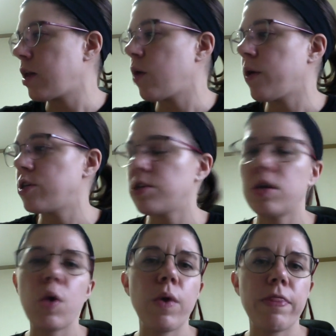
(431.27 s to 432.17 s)
know I should
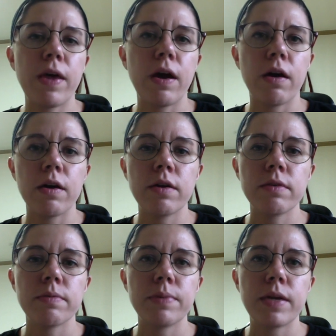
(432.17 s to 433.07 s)
know what they are,
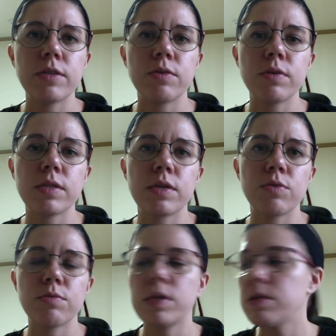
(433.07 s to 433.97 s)
but I don't because I
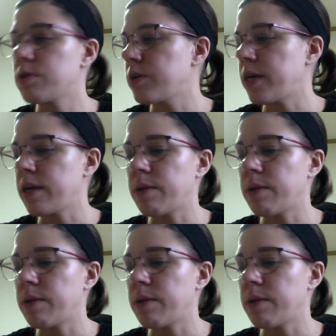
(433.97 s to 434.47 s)
don't read Korean.